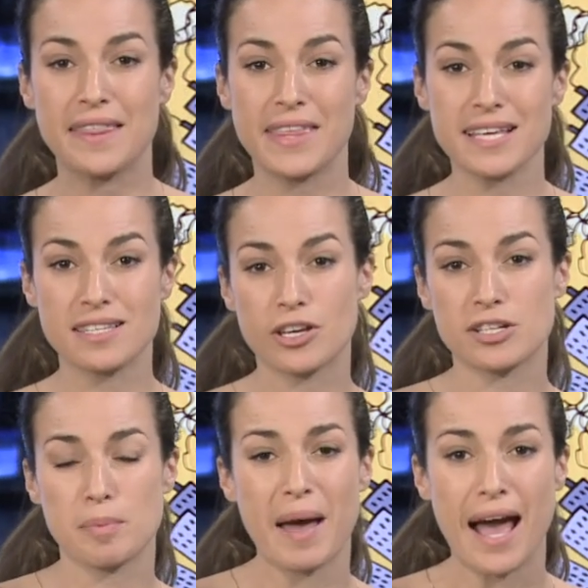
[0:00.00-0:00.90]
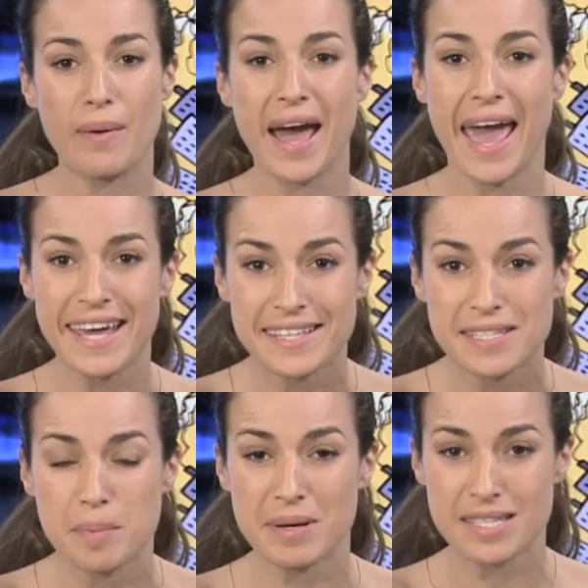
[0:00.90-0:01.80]
This is going to power
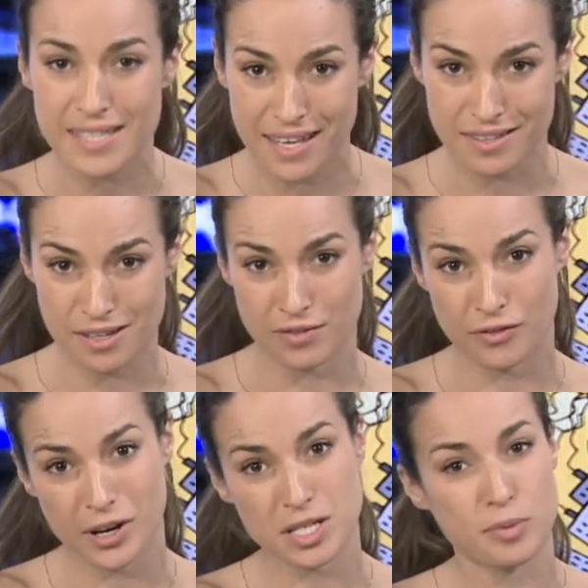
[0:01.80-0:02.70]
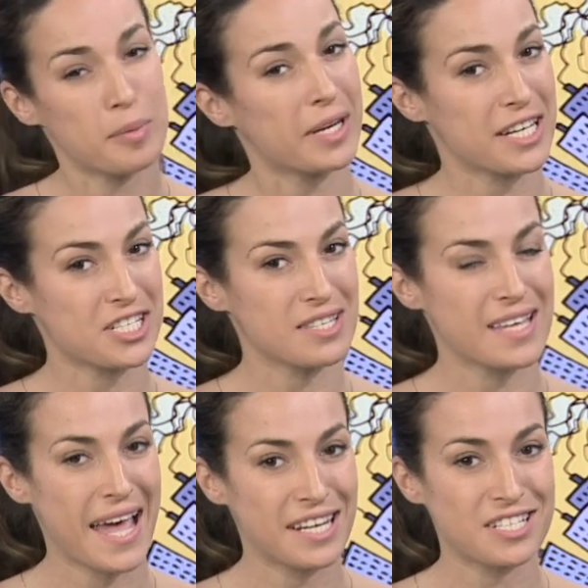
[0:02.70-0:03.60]
8% of the French population's
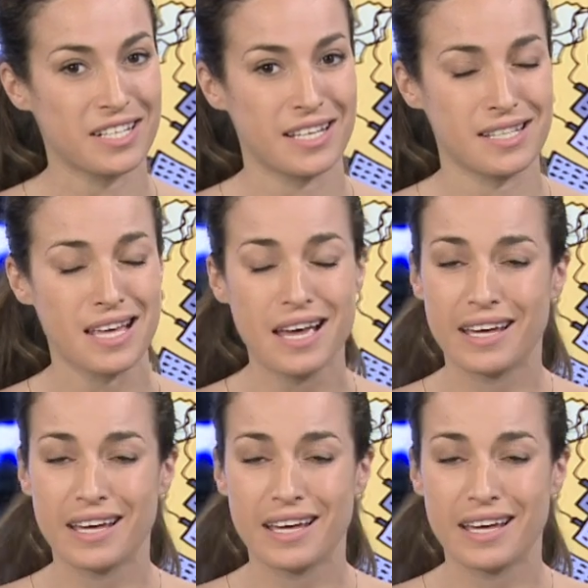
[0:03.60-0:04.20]
energy needs.